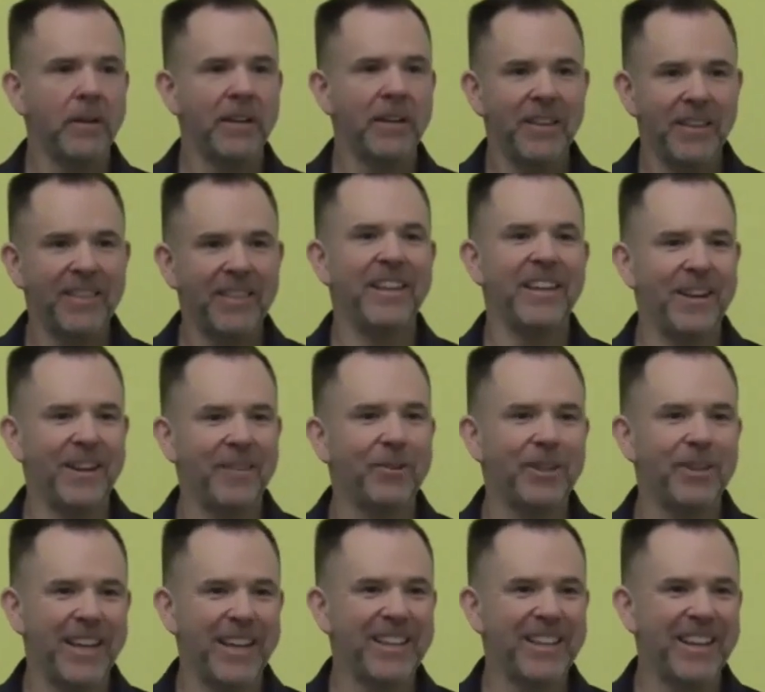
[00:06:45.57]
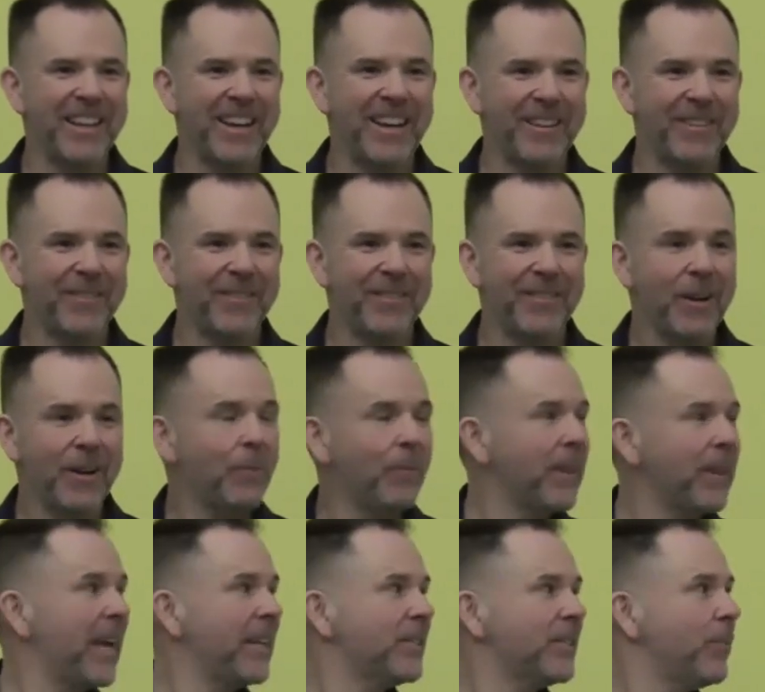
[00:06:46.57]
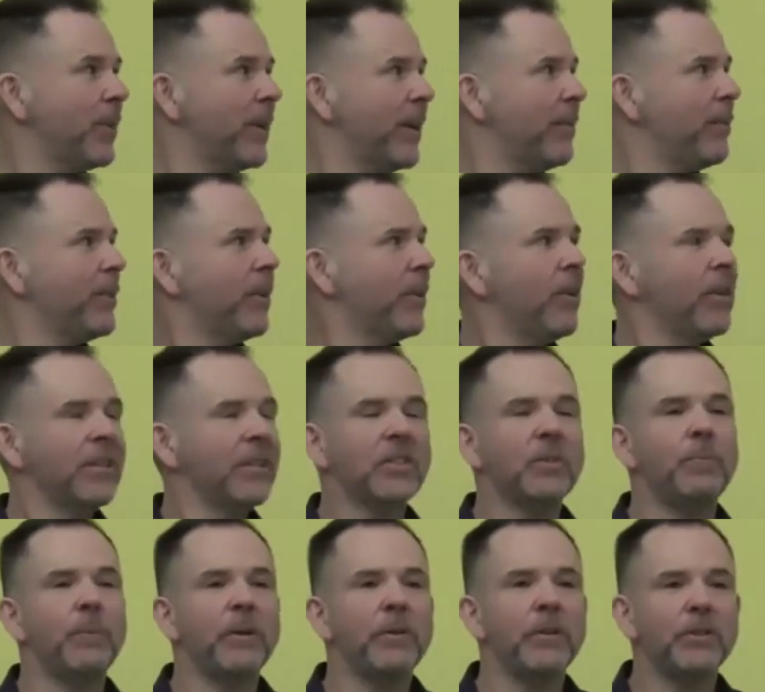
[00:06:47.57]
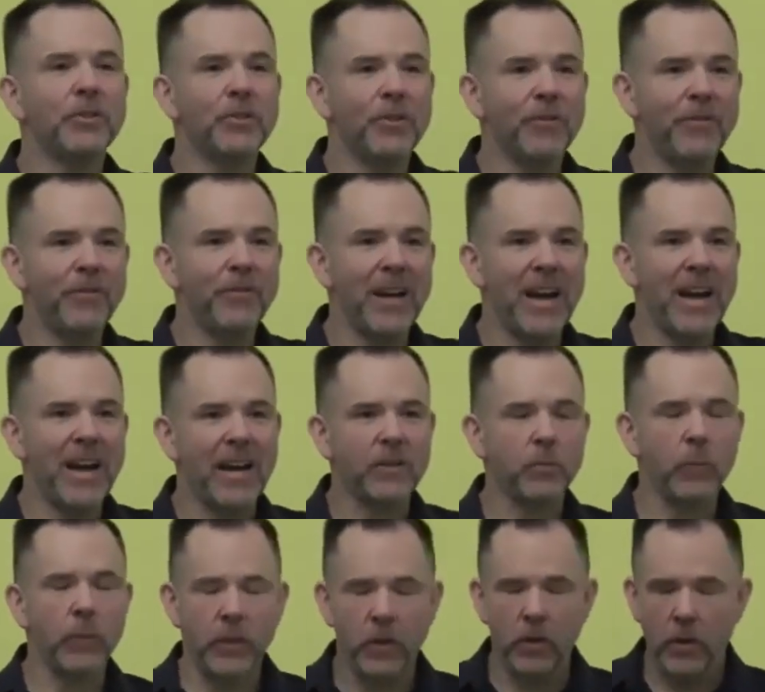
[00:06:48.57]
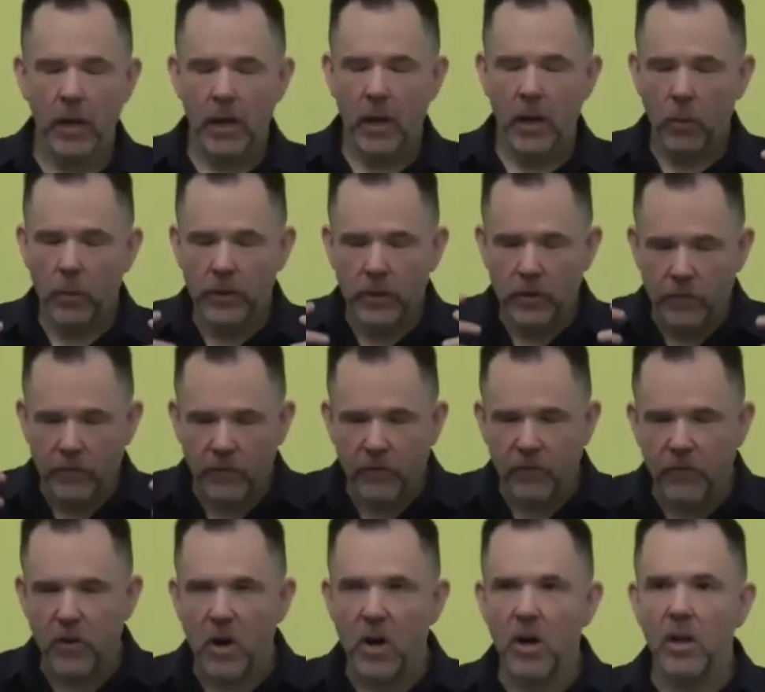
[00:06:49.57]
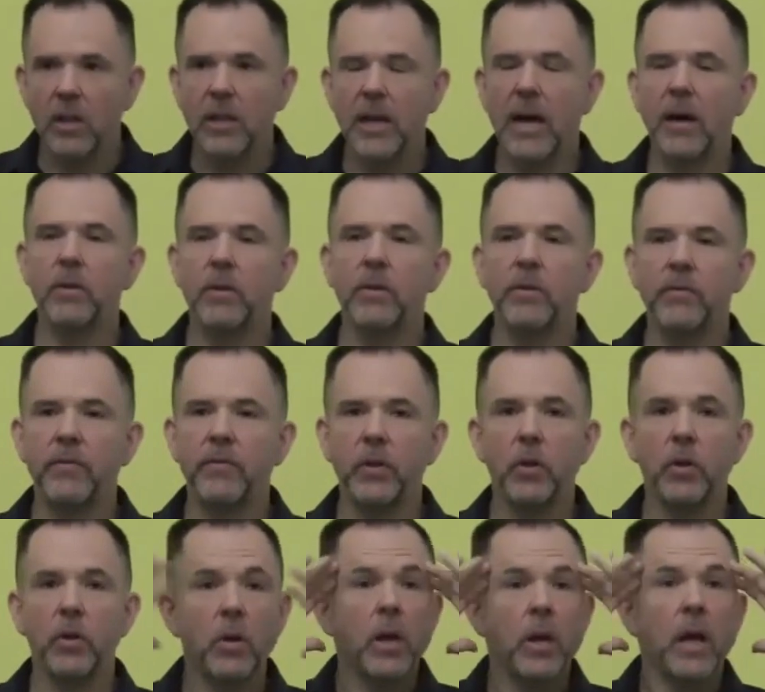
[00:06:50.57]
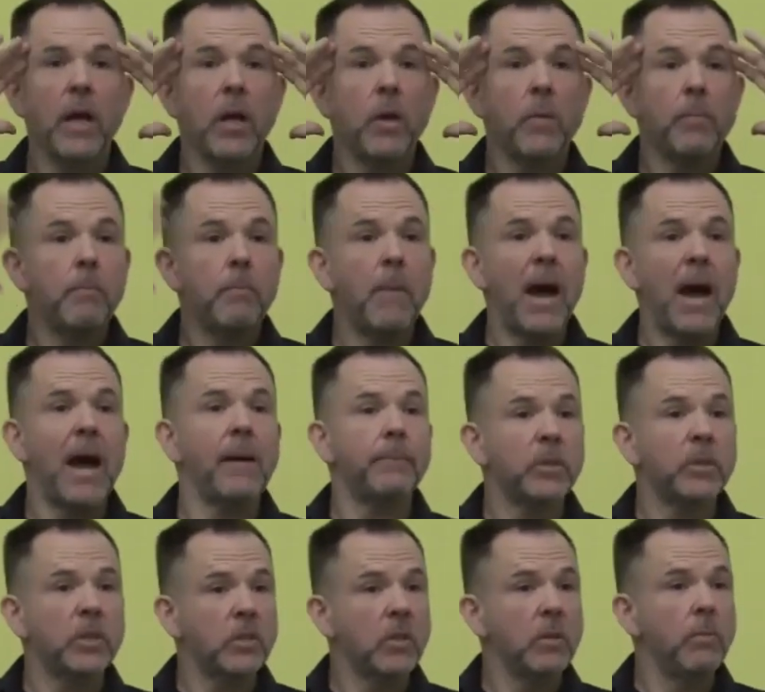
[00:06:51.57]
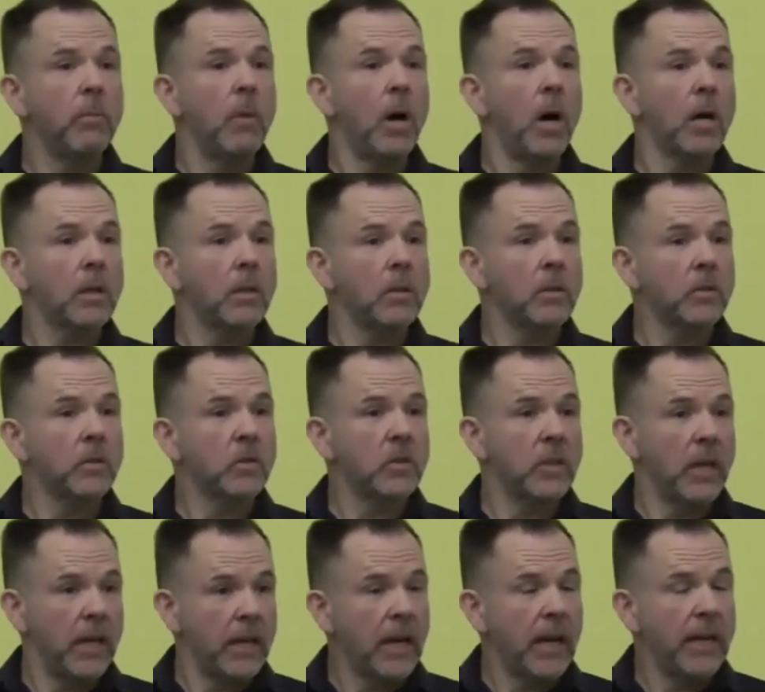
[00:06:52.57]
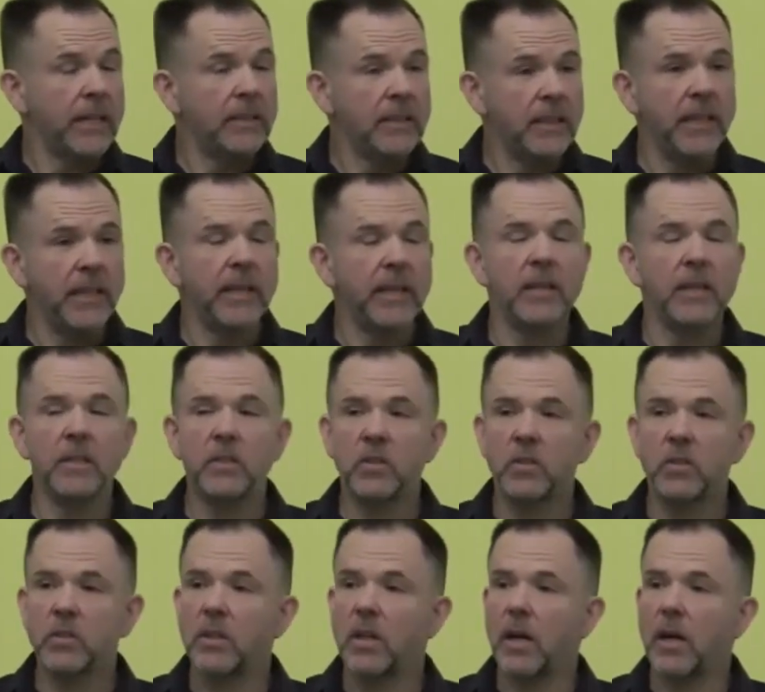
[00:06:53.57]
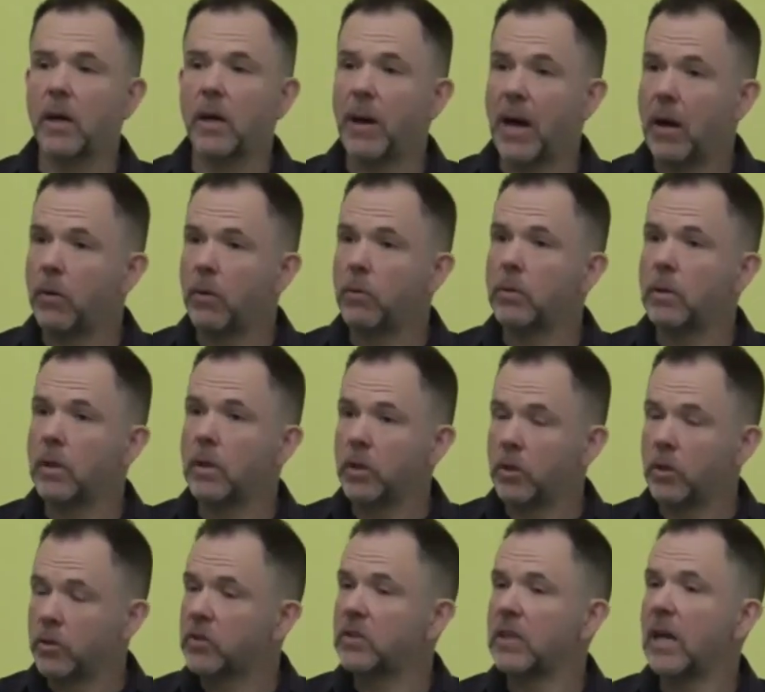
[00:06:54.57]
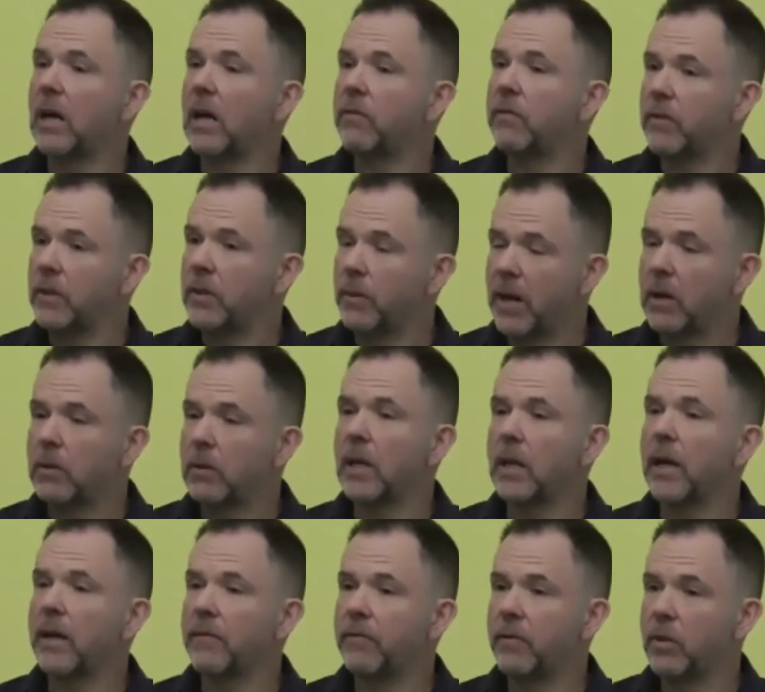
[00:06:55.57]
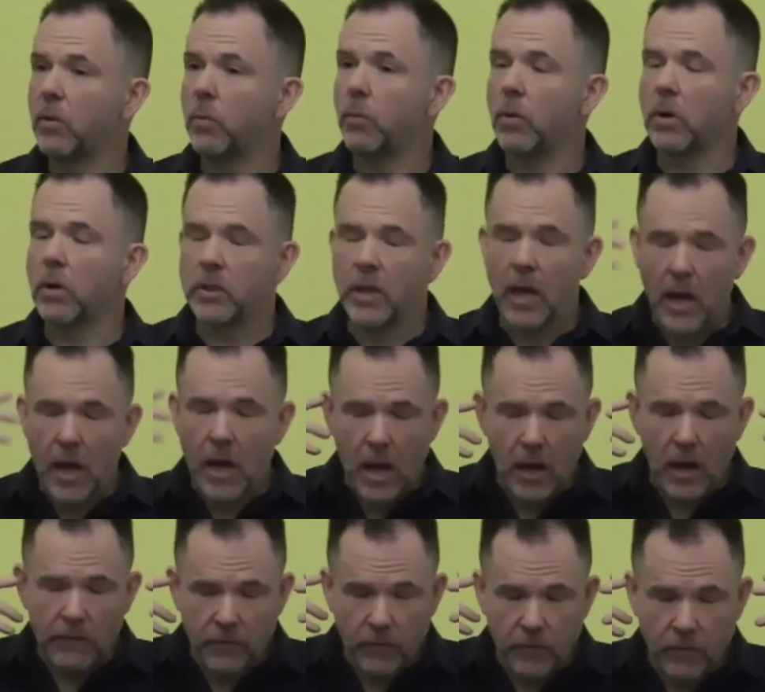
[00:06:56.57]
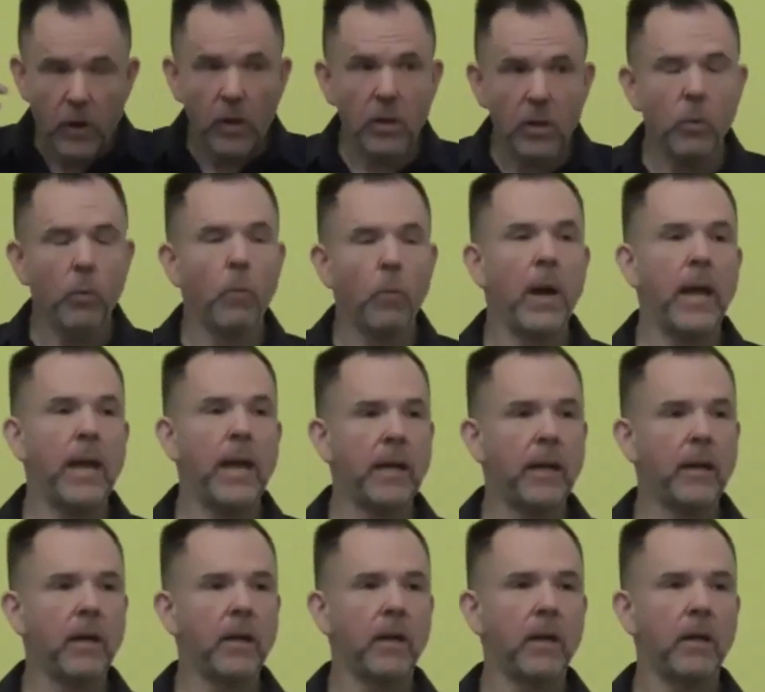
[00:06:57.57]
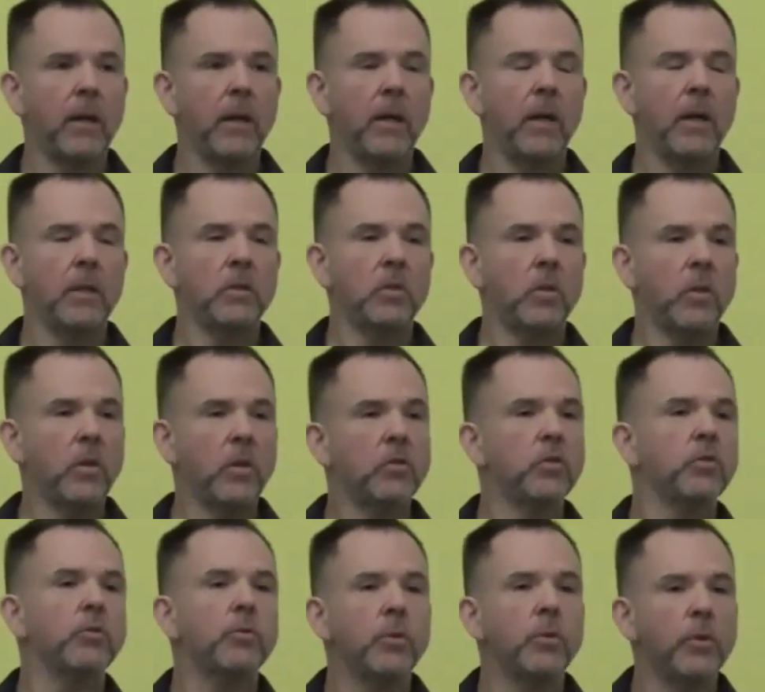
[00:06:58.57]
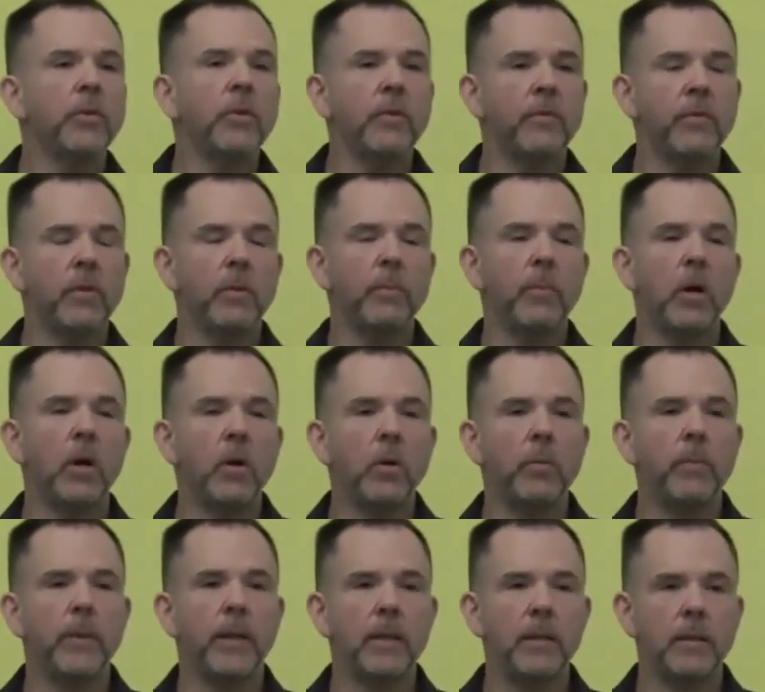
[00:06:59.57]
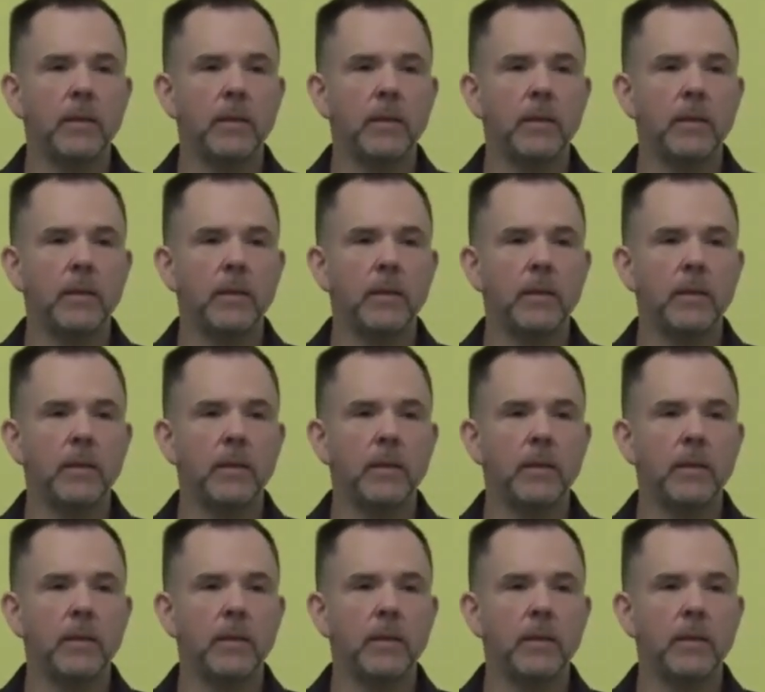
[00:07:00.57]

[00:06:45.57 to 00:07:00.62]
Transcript: than everyday life. Well, that's what I would call a spiritual fact. When you fall out of your maps and models and ideas about yourself and about life and the world and fall awake to the truth of the moment,